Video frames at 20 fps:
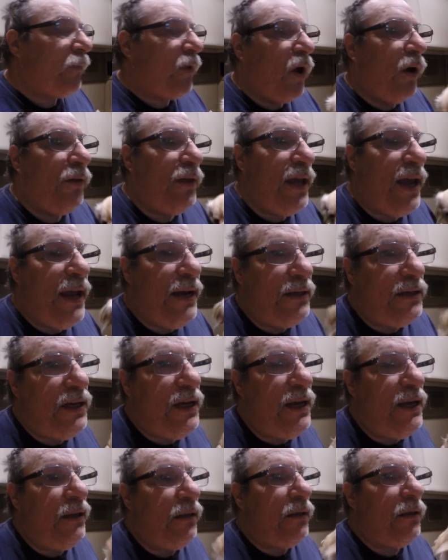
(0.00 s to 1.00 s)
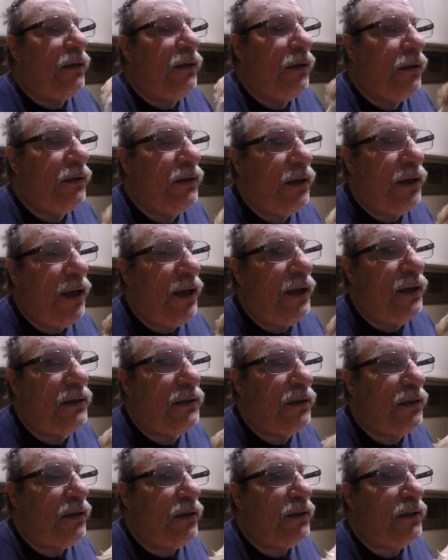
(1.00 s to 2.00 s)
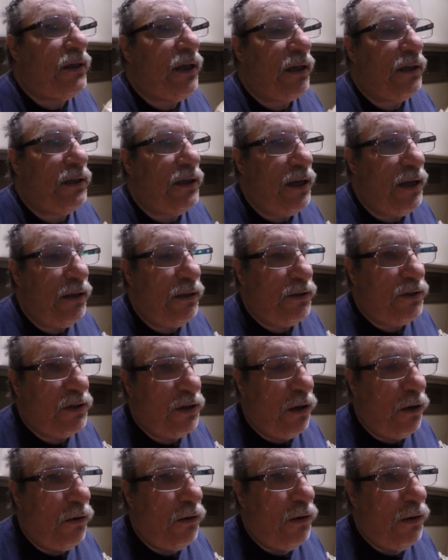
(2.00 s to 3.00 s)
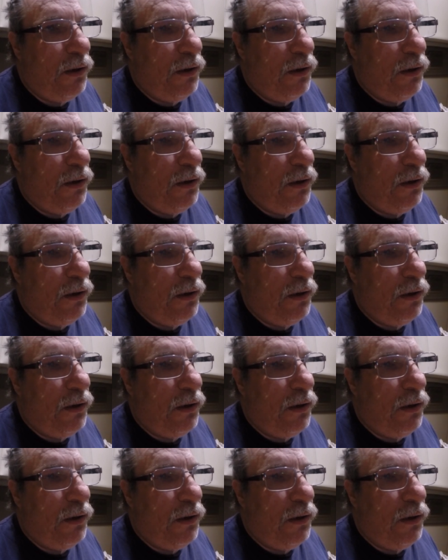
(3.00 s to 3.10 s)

On the 18th. Today is the 16th, so...